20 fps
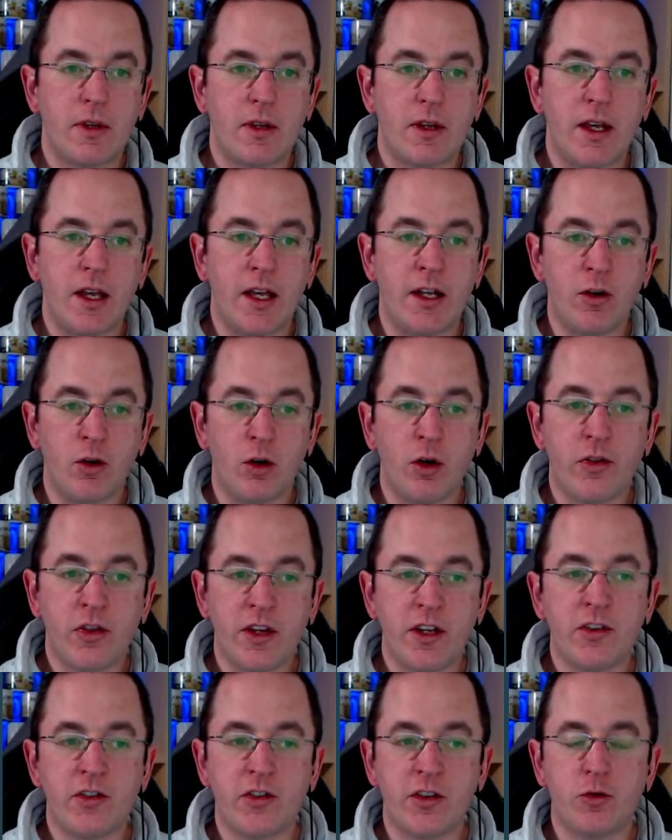in all
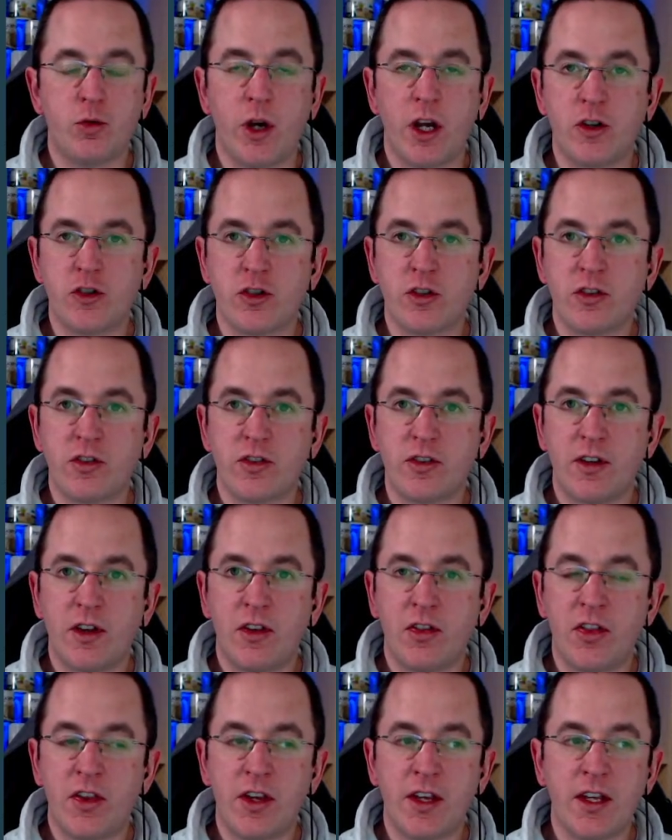these situations,
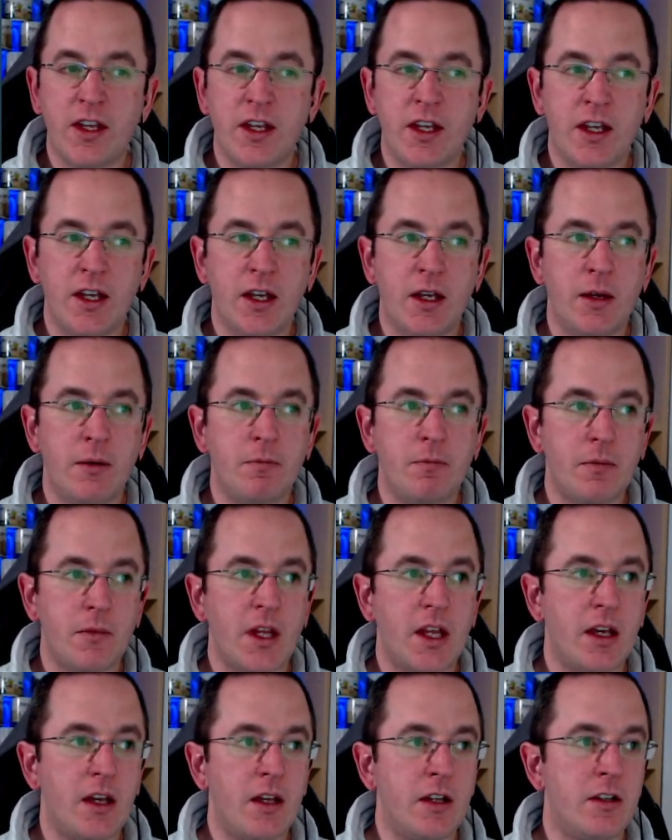the
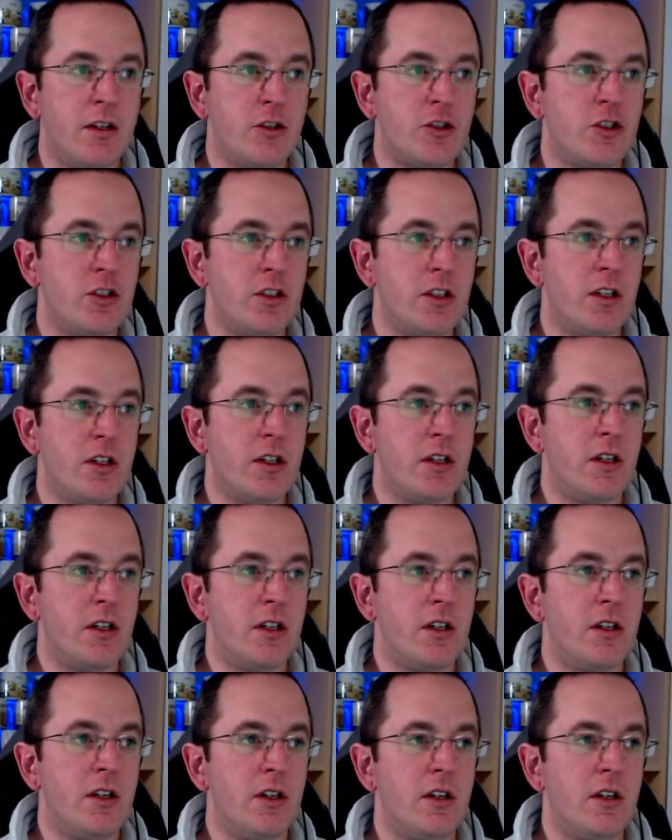additional